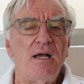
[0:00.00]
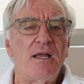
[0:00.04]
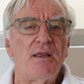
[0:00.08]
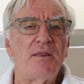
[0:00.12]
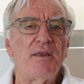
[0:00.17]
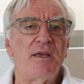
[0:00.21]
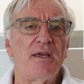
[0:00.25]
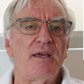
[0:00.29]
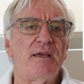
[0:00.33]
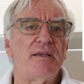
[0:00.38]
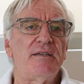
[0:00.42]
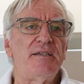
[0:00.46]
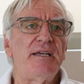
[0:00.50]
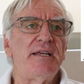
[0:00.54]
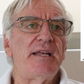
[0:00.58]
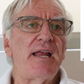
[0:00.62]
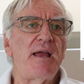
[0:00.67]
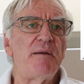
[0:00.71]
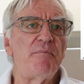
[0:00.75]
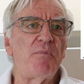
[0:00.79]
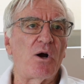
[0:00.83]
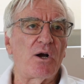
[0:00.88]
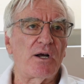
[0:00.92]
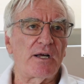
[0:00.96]
the
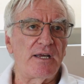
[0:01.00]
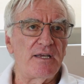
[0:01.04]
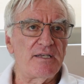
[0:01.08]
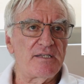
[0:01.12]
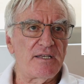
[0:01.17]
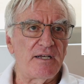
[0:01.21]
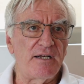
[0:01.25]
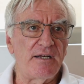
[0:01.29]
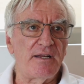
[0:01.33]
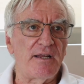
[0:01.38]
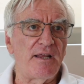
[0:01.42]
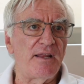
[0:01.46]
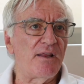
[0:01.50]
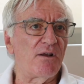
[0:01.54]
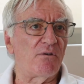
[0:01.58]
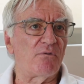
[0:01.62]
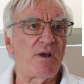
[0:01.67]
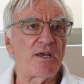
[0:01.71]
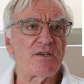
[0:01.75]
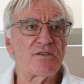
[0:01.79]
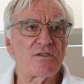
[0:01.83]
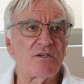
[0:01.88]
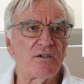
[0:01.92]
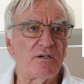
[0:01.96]
D-Day markings in it, and the
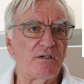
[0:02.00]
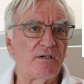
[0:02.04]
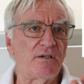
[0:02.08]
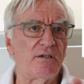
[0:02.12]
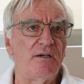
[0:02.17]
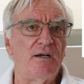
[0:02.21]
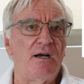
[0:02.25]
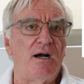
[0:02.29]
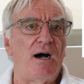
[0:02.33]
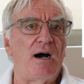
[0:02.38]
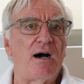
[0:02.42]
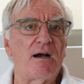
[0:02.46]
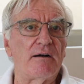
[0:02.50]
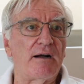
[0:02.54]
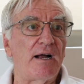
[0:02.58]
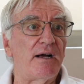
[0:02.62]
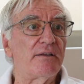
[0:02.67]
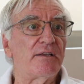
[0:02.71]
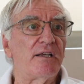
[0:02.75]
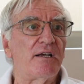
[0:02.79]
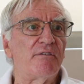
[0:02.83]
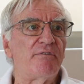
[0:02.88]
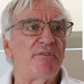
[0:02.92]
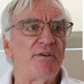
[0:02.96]
rest are
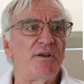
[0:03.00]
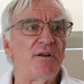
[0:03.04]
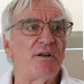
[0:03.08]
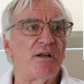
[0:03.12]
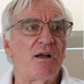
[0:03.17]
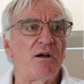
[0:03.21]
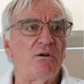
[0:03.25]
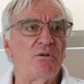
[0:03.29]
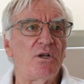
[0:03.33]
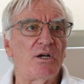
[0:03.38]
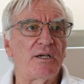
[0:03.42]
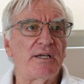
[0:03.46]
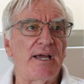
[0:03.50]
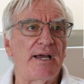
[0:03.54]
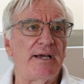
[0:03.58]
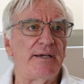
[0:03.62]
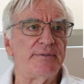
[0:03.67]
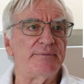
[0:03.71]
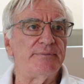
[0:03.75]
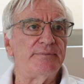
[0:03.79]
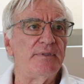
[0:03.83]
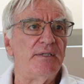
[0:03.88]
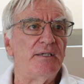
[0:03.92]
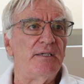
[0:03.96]
out there for you to go look
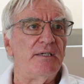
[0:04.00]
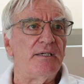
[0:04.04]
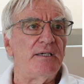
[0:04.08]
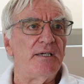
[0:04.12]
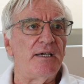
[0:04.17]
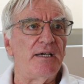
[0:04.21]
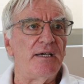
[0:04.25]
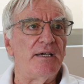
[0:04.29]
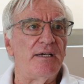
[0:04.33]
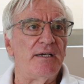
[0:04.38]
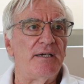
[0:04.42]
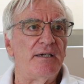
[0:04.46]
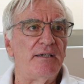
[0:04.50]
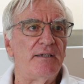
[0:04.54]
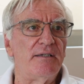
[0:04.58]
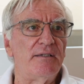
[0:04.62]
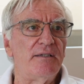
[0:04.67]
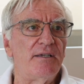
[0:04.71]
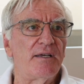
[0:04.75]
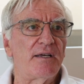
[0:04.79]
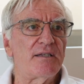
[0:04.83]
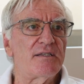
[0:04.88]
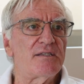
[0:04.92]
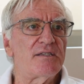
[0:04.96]
at.
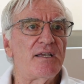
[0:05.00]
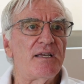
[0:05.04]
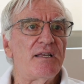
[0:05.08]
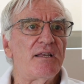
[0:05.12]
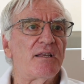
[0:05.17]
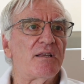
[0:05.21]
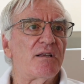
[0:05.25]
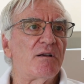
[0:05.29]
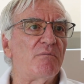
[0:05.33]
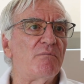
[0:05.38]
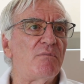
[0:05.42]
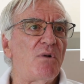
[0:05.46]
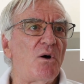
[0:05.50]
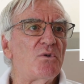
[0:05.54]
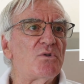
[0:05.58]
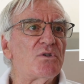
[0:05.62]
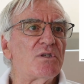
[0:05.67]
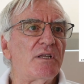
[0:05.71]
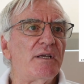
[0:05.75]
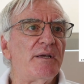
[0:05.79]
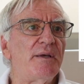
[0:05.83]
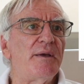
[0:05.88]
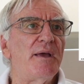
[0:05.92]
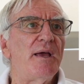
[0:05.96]
And you can see that they're
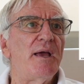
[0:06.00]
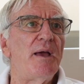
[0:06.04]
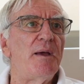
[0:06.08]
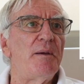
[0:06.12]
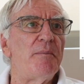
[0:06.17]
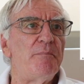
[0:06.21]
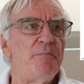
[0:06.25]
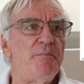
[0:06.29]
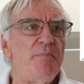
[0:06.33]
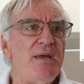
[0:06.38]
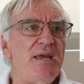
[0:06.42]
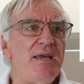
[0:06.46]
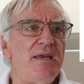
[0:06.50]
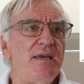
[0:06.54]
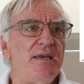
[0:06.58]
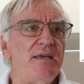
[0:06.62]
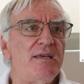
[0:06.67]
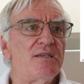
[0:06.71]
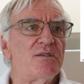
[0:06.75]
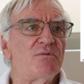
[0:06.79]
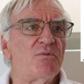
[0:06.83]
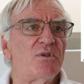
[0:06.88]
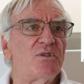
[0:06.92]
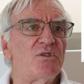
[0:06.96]
mostly
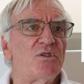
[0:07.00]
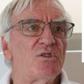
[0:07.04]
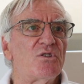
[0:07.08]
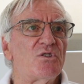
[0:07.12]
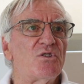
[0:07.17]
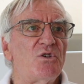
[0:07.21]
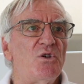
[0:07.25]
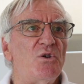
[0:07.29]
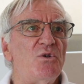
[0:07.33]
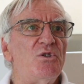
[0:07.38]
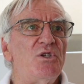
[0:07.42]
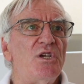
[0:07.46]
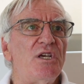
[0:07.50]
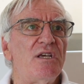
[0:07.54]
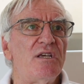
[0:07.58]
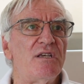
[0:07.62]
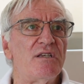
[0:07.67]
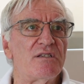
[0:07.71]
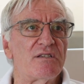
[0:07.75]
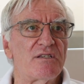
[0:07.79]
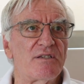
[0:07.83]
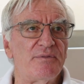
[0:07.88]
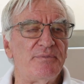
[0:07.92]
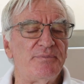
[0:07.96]
B's with just 2
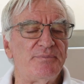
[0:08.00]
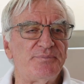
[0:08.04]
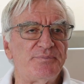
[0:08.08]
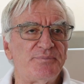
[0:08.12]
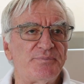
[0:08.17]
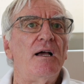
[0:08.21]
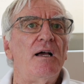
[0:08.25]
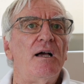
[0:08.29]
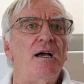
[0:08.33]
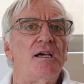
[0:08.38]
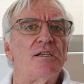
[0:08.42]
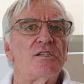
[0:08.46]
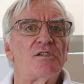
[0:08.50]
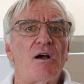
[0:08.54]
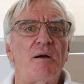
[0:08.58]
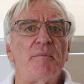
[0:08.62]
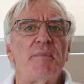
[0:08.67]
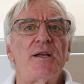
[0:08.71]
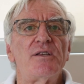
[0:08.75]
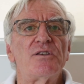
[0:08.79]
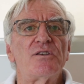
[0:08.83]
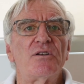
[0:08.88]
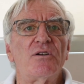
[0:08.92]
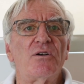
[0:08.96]
G's. So I
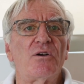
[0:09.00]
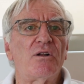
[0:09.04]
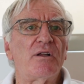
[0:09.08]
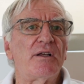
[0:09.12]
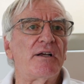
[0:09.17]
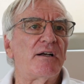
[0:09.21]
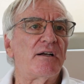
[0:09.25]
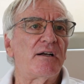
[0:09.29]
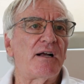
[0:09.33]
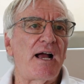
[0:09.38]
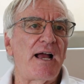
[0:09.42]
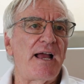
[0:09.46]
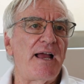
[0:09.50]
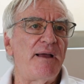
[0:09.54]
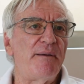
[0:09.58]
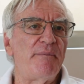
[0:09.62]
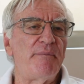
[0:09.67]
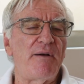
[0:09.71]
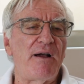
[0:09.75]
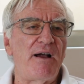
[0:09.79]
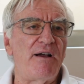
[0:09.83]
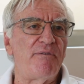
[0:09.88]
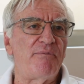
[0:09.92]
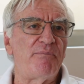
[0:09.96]
mentioned earlier
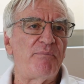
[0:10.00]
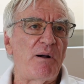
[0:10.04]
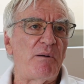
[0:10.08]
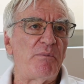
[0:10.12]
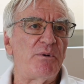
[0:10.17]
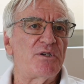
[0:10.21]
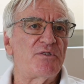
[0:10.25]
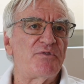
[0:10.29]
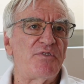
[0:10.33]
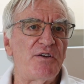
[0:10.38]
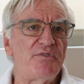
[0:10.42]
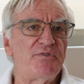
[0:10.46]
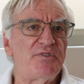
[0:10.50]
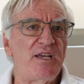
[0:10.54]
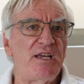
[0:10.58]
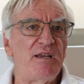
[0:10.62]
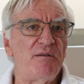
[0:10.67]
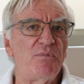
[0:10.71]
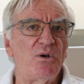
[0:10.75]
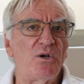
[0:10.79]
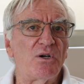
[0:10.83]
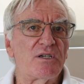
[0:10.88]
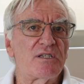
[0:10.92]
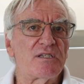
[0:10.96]
I've published
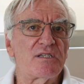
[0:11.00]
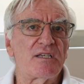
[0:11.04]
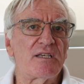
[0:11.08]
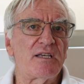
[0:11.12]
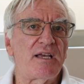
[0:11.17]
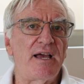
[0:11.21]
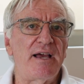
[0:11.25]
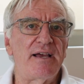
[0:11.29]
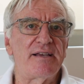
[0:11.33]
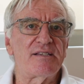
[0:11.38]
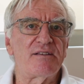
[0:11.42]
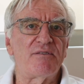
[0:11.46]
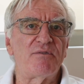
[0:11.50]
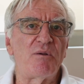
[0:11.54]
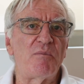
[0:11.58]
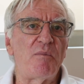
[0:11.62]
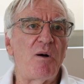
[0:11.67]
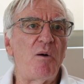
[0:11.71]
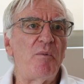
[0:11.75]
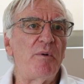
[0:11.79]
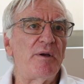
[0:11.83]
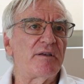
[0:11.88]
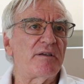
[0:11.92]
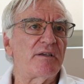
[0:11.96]
15 books as of the
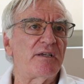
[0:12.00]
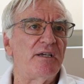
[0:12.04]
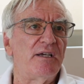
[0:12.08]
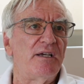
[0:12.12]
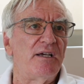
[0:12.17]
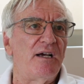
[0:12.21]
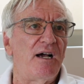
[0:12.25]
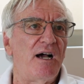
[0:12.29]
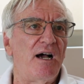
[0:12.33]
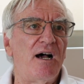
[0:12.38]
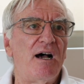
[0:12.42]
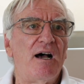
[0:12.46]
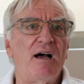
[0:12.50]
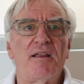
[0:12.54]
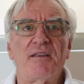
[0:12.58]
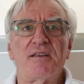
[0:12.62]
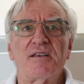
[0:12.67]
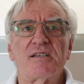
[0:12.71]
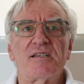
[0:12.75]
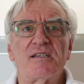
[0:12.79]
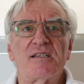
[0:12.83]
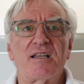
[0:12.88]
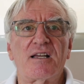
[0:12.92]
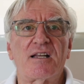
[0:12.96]
moment.
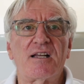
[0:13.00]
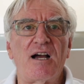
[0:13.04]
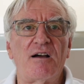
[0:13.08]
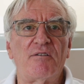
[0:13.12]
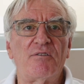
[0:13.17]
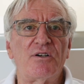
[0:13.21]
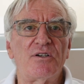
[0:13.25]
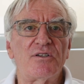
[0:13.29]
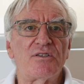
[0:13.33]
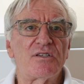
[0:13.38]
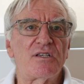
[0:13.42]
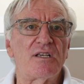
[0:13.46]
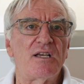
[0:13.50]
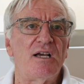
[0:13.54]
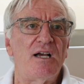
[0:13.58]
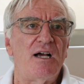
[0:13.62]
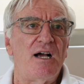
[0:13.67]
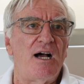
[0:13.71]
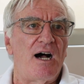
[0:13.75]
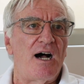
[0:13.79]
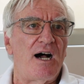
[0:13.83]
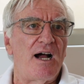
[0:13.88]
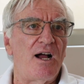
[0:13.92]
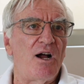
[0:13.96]
This is the covers.
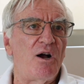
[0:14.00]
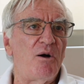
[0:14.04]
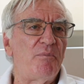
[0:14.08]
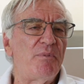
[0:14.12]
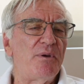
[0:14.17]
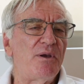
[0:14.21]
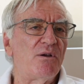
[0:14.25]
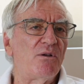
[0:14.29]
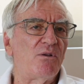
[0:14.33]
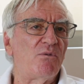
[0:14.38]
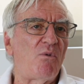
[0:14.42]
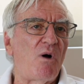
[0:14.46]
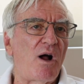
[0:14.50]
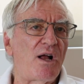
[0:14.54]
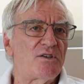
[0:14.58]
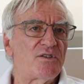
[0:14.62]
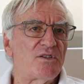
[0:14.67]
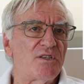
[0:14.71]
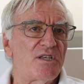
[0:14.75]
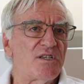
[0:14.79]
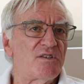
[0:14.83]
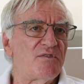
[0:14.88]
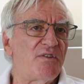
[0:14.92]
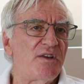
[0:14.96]
I hope you
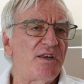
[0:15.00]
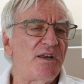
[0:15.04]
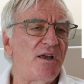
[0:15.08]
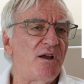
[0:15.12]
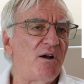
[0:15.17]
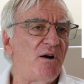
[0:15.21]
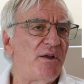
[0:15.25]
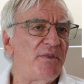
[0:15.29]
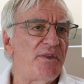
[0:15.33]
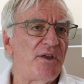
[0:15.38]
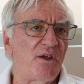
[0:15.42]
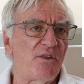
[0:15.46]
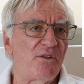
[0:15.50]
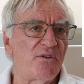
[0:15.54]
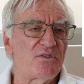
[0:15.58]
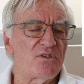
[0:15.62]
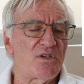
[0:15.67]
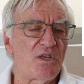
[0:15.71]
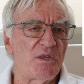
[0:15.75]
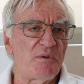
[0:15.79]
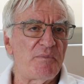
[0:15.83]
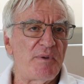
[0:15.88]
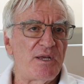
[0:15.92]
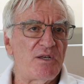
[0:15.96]
watch this video and the others
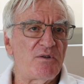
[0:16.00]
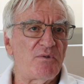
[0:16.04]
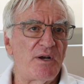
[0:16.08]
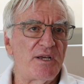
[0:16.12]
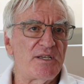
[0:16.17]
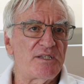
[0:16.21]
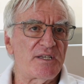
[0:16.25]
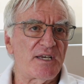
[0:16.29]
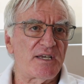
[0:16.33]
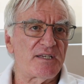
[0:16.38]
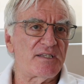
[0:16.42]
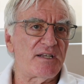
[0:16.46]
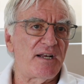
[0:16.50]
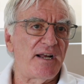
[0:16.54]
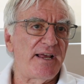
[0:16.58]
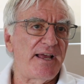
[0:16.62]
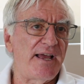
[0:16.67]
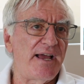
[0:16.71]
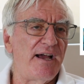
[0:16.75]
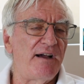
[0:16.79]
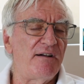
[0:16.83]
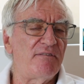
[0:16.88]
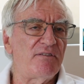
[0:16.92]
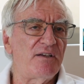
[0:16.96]
on the B-26 that I
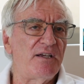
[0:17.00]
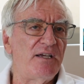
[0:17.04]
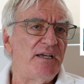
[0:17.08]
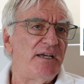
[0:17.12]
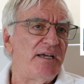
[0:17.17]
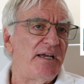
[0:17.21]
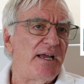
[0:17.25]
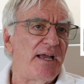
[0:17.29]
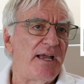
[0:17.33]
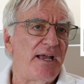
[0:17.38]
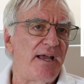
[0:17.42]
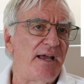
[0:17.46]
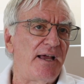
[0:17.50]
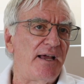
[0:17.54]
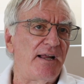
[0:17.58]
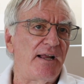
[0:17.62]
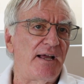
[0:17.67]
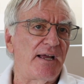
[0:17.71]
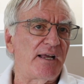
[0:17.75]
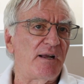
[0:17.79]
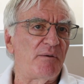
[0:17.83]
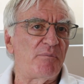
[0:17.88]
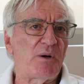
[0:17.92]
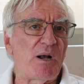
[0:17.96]
have, and
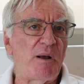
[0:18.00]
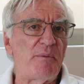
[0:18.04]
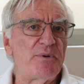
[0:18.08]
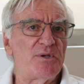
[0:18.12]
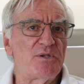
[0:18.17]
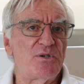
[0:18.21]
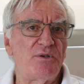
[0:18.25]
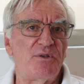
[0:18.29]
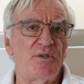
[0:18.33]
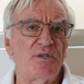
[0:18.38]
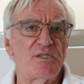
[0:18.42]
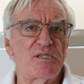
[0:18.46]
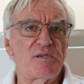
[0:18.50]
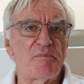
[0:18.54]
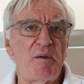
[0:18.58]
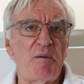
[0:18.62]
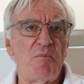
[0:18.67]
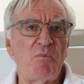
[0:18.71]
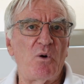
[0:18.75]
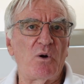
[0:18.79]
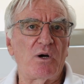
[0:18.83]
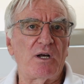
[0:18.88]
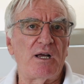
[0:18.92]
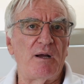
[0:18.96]
I can promise you there's going to
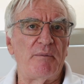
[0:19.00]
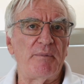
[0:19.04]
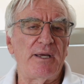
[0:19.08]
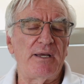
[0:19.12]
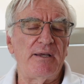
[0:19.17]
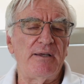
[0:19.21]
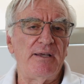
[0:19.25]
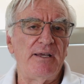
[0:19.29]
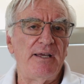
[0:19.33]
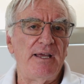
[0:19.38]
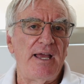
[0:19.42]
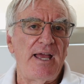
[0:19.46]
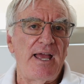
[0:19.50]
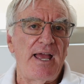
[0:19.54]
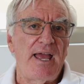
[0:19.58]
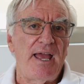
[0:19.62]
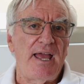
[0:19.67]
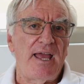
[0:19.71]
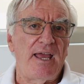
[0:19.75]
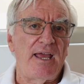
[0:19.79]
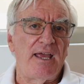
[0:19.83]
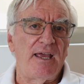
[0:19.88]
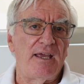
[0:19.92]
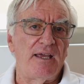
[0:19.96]
be more coming.
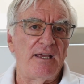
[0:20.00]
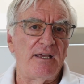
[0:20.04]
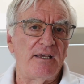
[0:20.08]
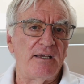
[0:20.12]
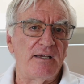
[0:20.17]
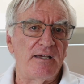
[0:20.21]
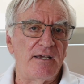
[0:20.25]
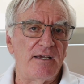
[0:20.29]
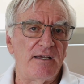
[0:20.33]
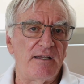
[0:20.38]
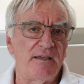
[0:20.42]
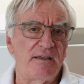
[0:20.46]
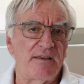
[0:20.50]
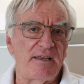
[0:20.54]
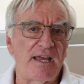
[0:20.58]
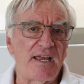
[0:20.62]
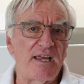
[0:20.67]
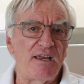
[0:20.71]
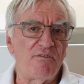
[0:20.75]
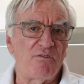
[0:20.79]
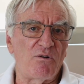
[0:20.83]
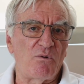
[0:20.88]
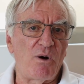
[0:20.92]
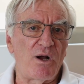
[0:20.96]
And
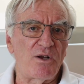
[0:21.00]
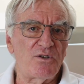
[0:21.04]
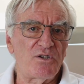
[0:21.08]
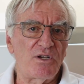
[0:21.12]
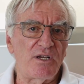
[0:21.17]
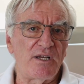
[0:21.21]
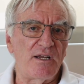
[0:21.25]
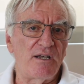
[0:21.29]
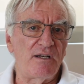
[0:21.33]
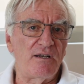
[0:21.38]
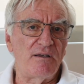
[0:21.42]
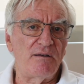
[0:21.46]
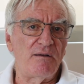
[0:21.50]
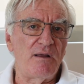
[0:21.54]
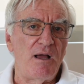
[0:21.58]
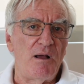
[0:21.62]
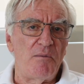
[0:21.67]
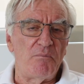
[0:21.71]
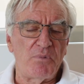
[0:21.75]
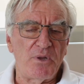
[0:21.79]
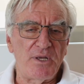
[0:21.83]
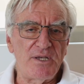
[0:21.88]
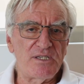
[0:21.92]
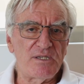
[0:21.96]
thank you for watching, and
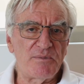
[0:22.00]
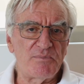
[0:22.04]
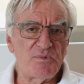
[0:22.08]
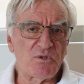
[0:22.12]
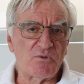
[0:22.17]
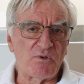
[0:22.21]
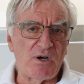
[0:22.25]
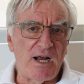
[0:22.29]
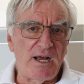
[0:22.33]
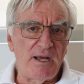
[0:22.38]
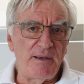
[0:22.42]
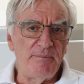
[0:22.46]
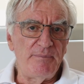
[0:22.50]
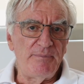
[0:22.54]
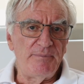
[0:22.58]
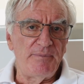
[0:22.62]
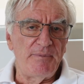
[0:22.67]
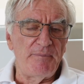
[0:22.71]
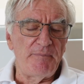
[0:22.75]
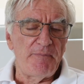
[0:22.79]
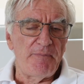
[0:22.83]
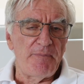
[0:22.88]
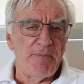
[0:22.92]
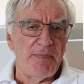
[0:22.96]
please subscribe,
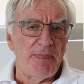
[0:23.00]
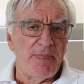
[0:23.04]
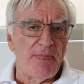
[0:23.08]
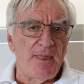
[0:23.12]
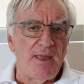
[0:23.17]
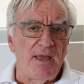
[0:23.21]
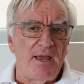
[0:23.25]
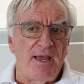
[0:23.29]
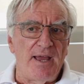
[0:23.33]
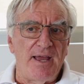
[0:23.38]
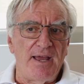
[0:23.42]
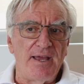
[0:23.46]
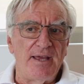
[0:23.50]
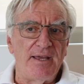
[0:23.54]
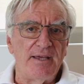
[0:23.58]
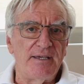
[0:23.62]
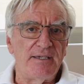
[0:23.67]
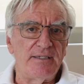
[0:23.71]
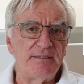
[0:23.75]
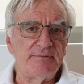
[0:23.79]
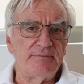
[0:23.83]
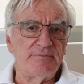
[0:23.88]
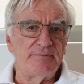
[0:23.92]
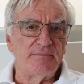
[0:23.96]

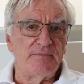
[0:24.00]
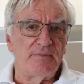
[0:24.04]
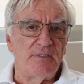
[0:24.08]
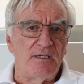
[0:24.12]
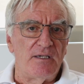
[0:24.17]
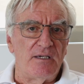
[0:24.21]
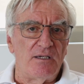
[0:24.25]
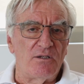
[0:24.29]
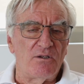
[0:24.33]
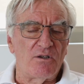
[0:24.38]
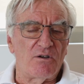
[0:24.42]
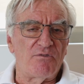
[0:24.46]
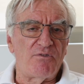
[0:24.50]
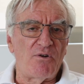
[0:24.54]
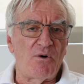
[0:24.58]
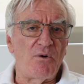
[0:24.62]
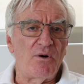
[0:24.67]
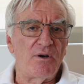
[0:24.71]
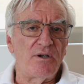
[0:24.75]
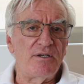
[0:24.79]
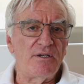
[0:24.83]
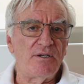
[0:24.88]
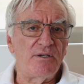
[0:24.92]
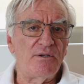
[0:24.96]
and look
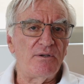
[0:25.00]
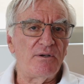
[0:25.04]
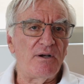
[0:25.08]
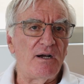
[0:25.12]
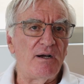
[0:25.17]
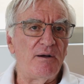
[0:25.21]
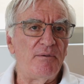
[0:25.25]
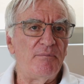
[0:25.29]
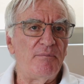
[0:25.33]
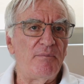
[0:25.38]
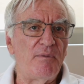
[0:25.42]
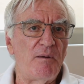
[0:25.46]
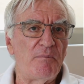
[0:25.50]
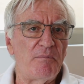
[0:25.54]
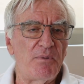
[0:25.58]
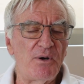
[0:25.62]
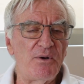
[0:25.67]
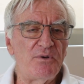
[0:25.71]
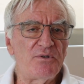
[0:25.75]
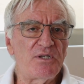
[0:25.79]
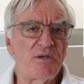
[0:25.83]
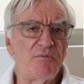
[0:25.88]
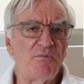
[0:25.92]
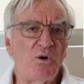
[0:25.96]
forward to
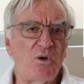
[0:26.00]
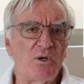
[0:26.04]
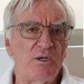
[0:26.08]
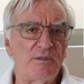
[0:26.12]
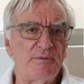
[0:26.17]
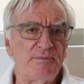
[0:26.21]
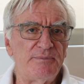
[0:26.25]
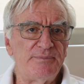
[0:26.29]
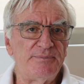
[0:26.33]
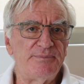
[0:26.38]
producing more.